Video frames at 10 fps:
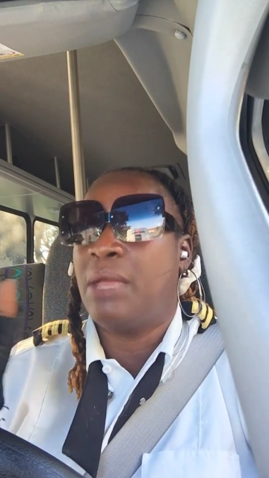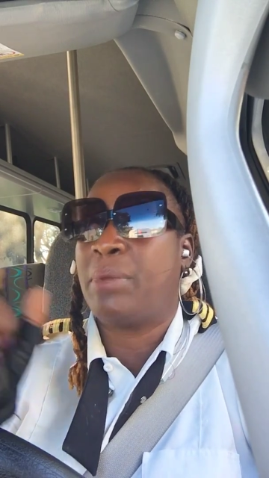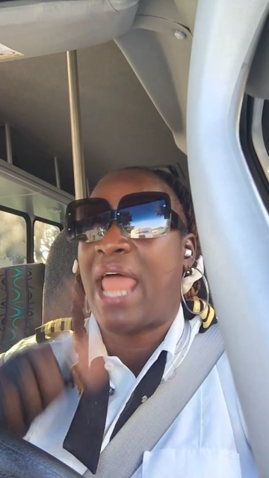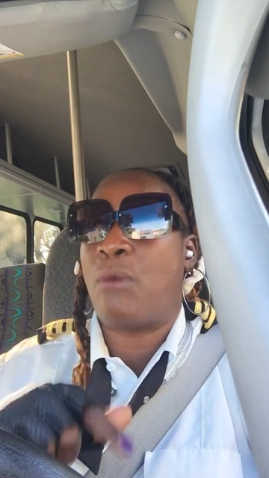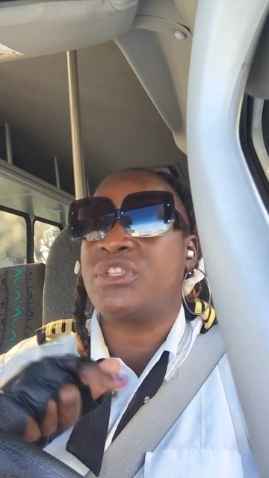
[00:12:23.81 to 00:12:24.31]

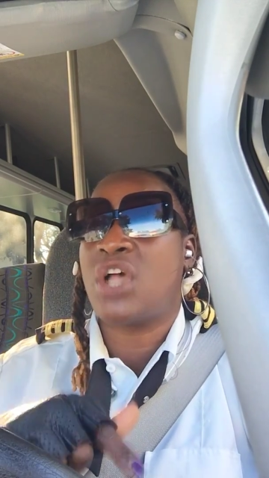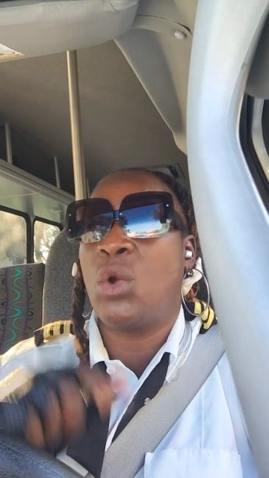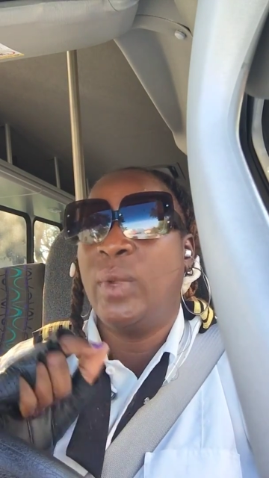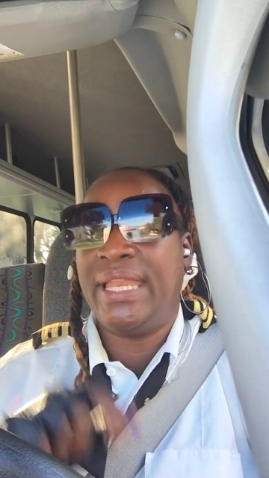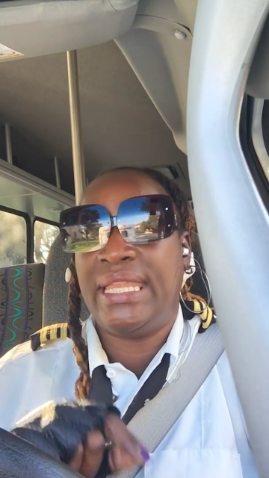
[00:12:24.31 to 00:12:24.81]
but I was
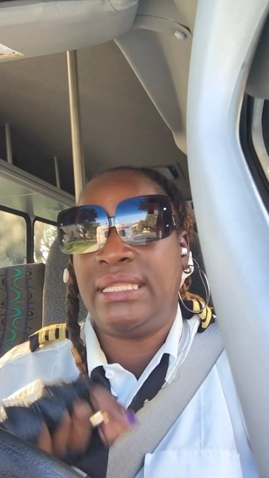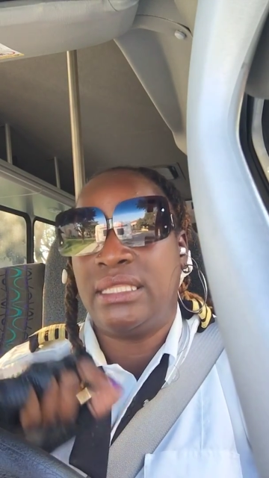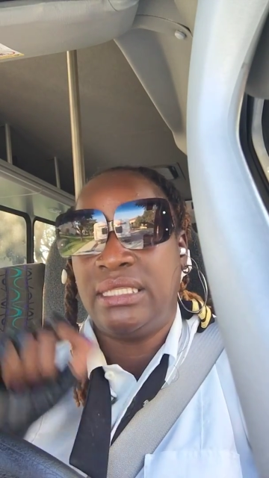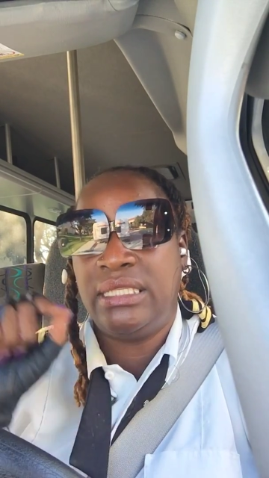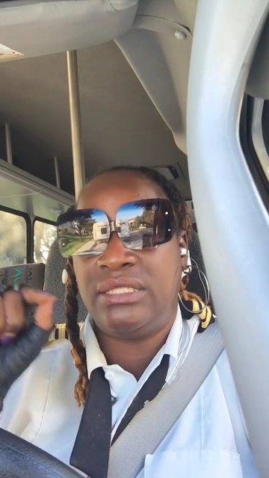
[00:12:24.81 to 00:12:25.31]
already
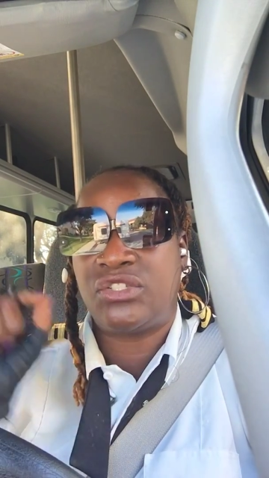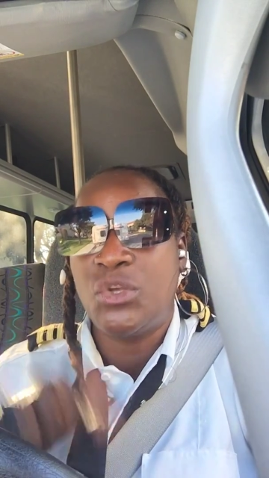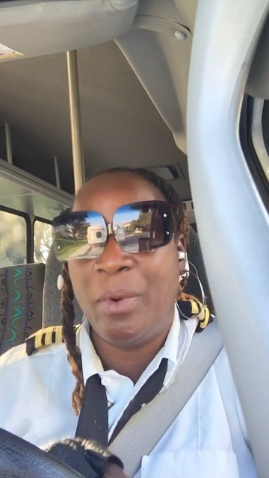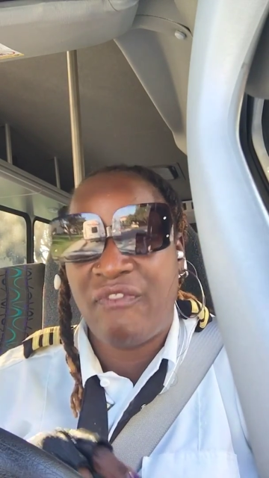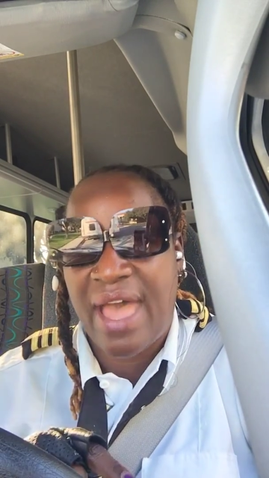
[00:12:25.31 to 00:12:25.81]
the
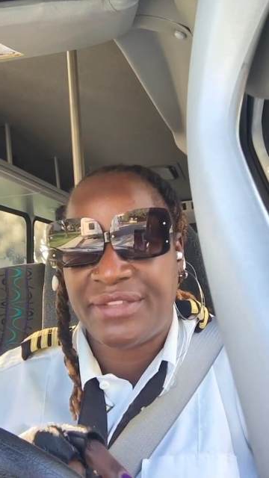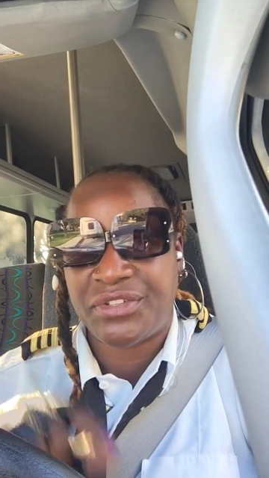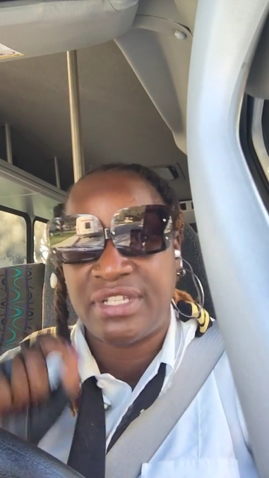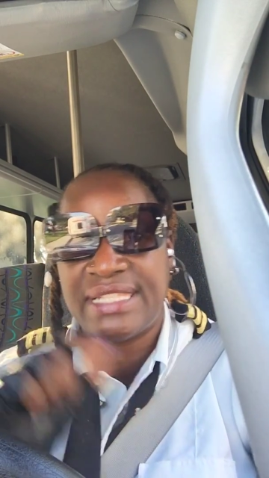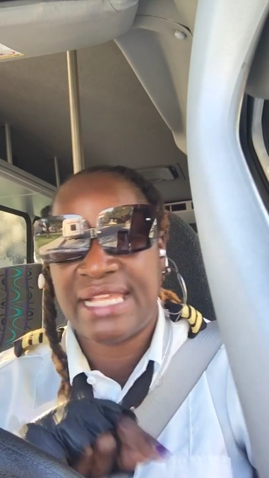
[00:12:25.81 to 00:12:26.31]
supervisor
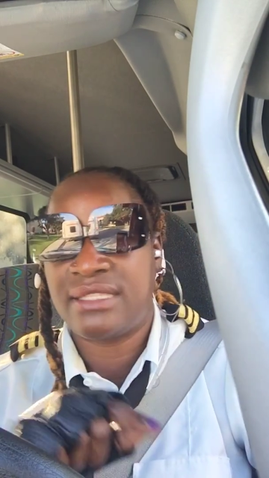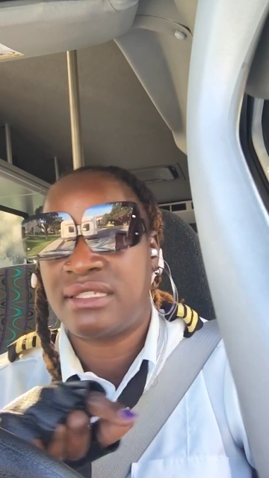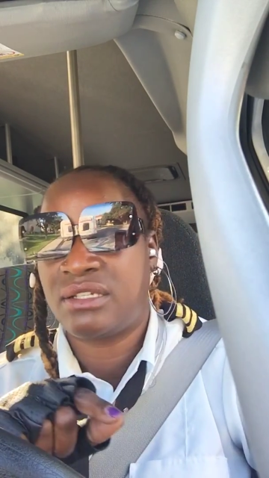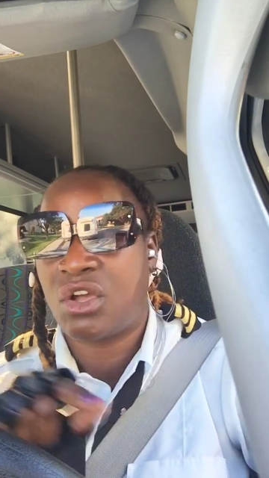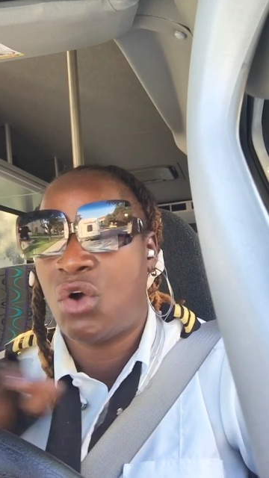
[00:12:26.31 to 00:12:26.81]
because I
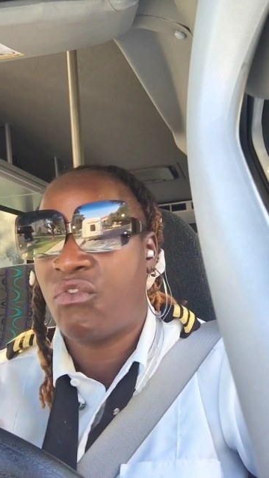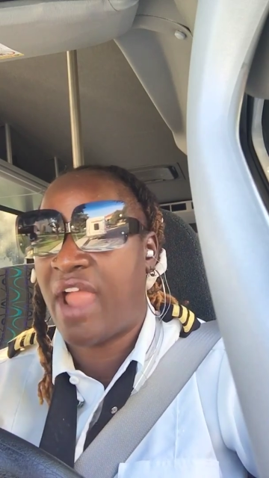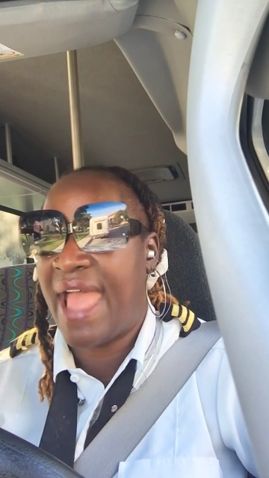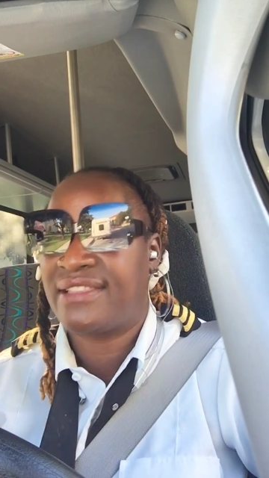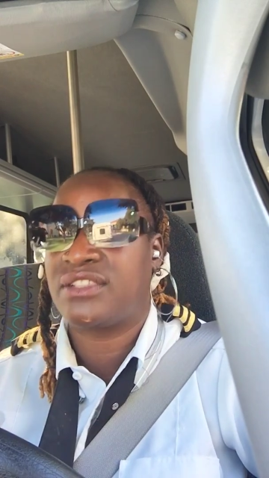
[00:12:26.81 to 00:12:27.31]
took over
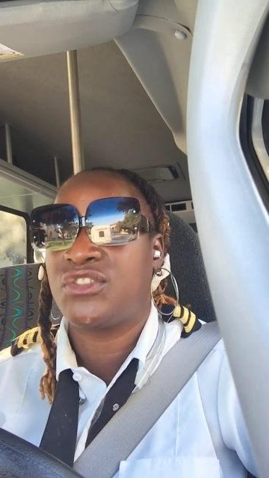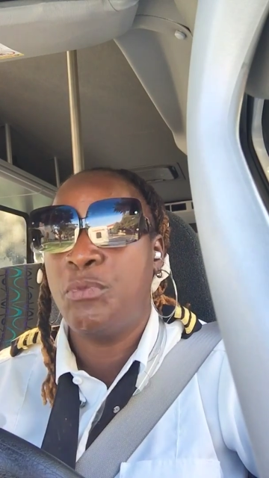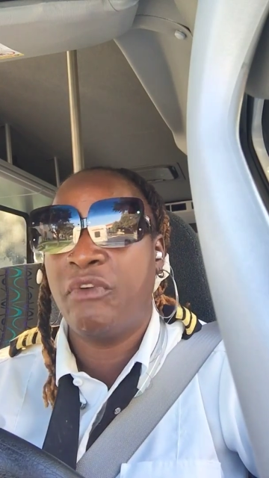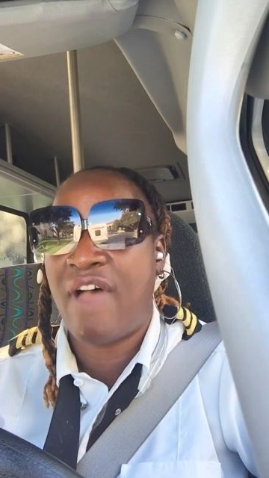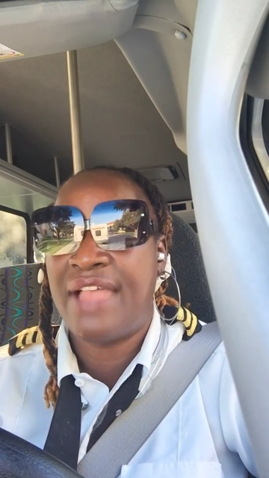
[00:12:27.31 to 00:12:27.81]
as a
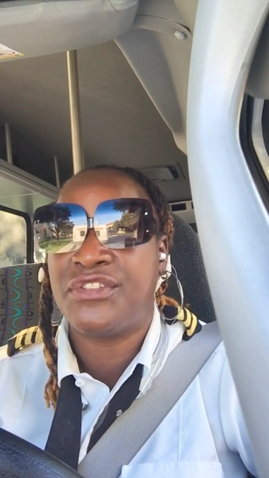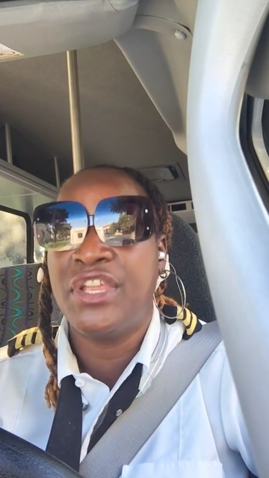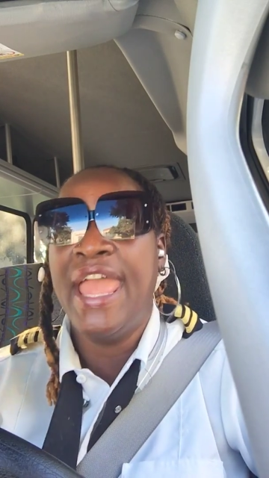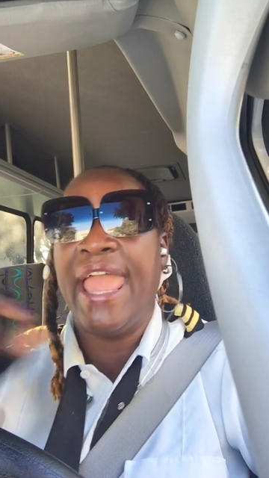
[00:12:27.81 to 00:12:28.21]
supervisor